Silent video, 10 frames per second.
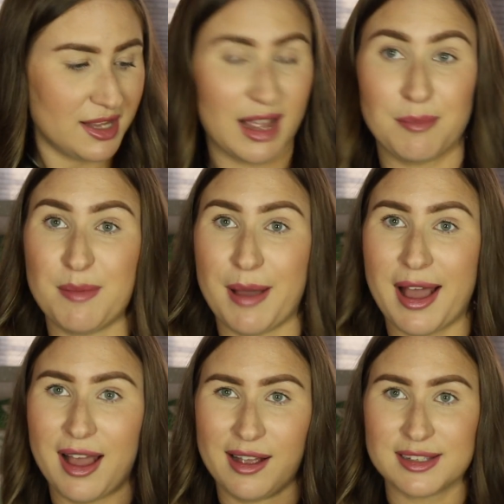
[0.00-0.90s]
nappy
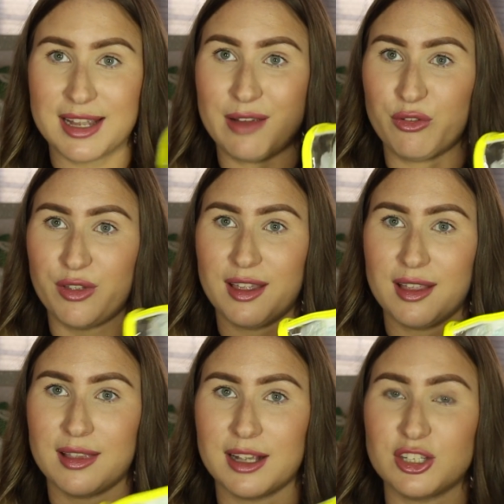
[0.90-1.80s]
bags, everything
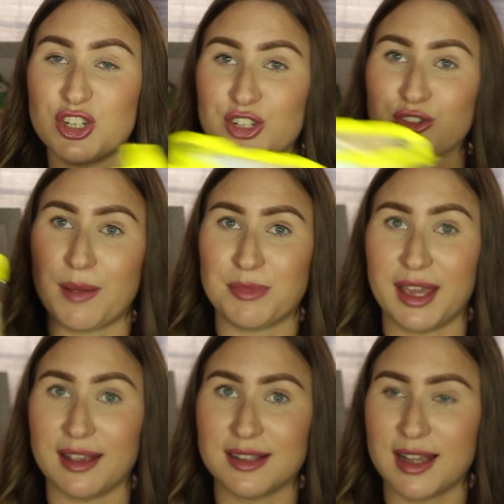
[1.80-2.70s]
in there. So you just grab
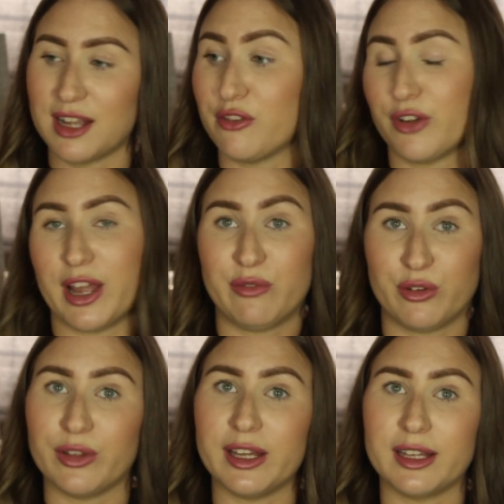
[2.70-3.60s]
this and you've got
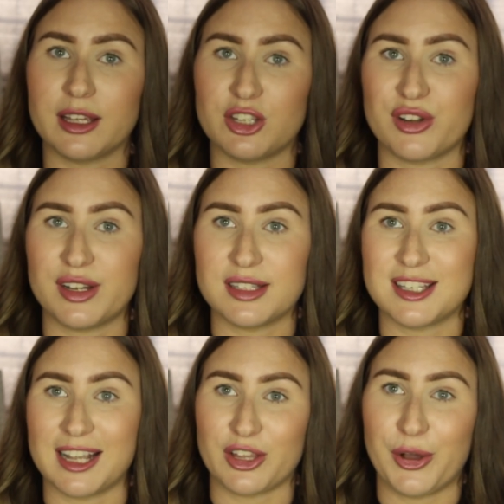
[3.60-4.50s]
everything. You don't need
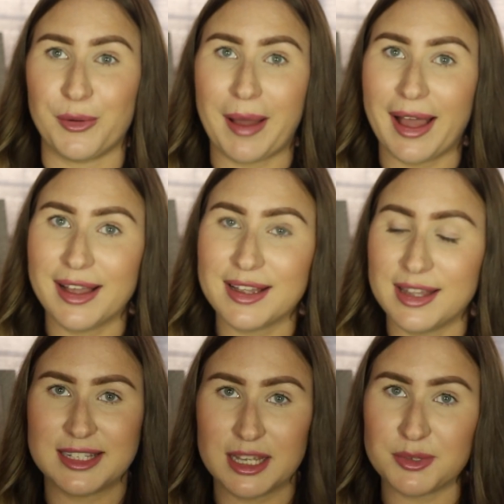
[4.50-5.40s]
to take the whole bag.
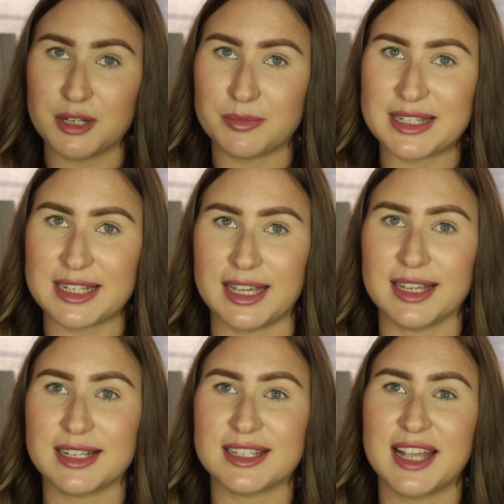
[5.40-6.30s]
Tip number
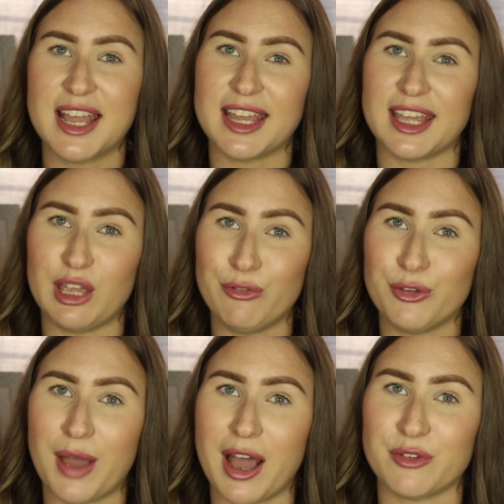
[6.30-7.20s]
6.
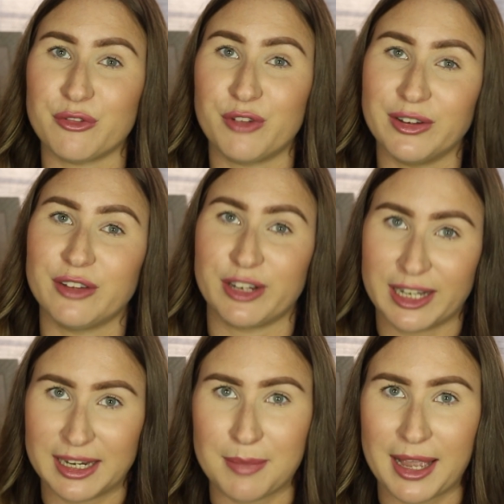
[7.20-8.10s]
If you have a very
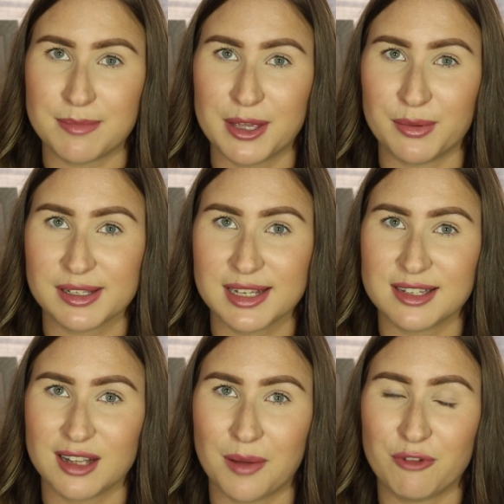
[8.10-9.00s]
wriggly baby, once they
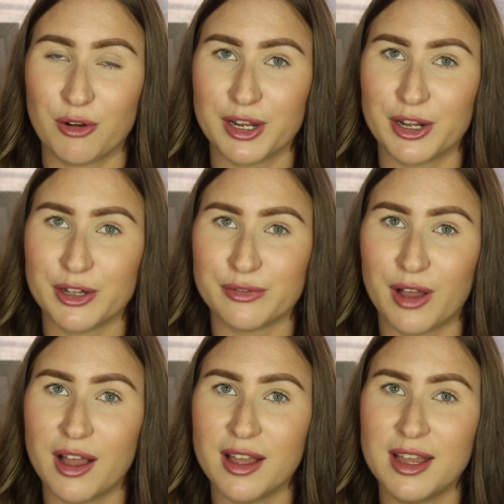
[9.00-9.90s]
start rolling
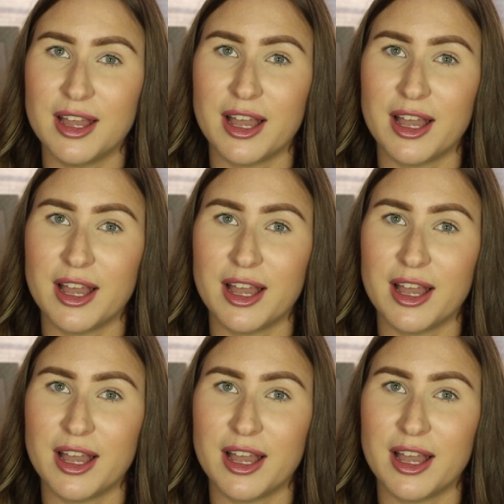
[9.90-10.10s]
over,